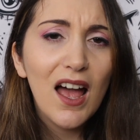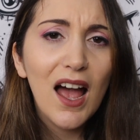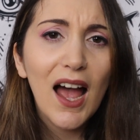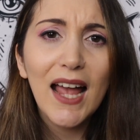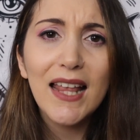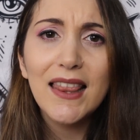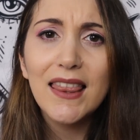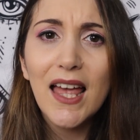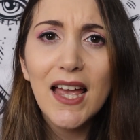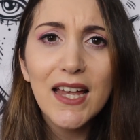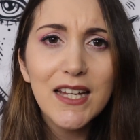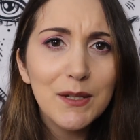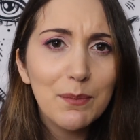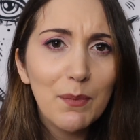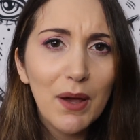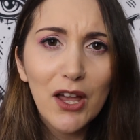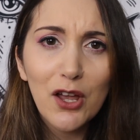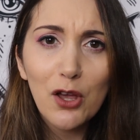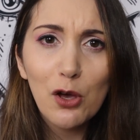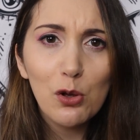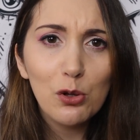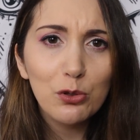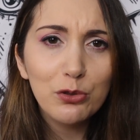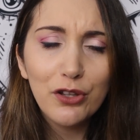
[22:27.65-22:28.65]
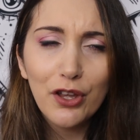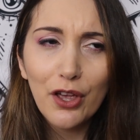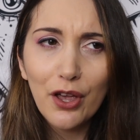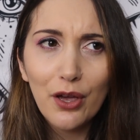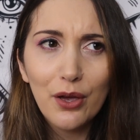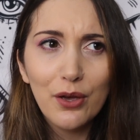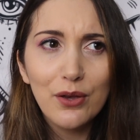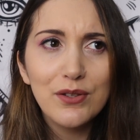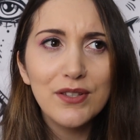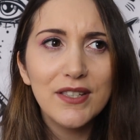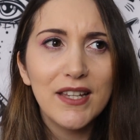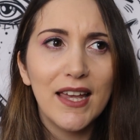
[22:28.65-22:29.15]
I liked my old
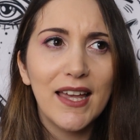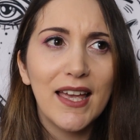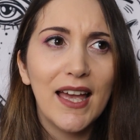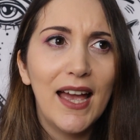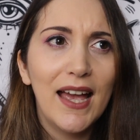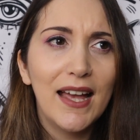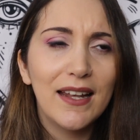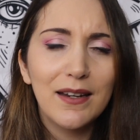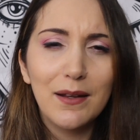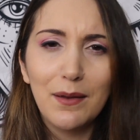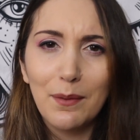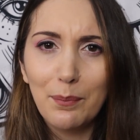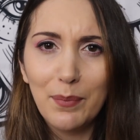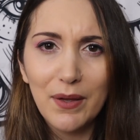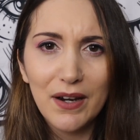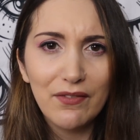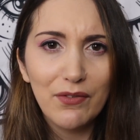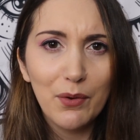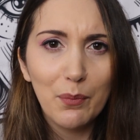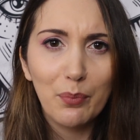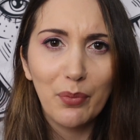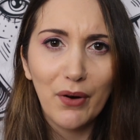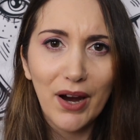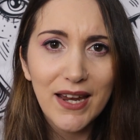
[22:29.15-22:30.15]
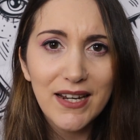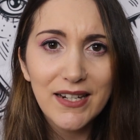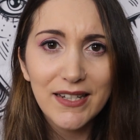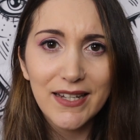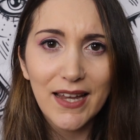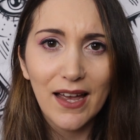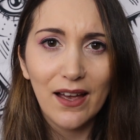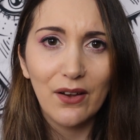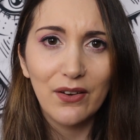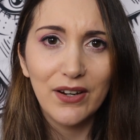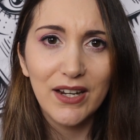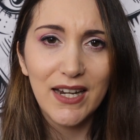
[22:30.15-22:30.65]
nose. Like I had a bit of a
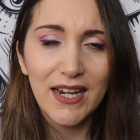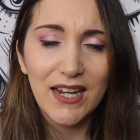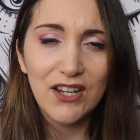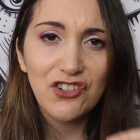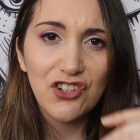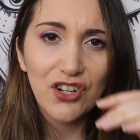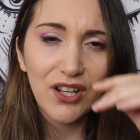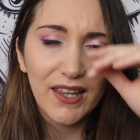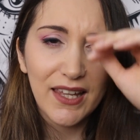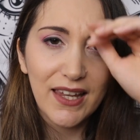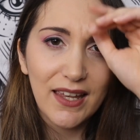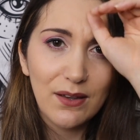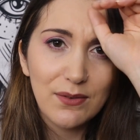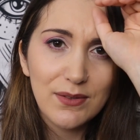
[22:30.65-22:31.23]
breakdown initially.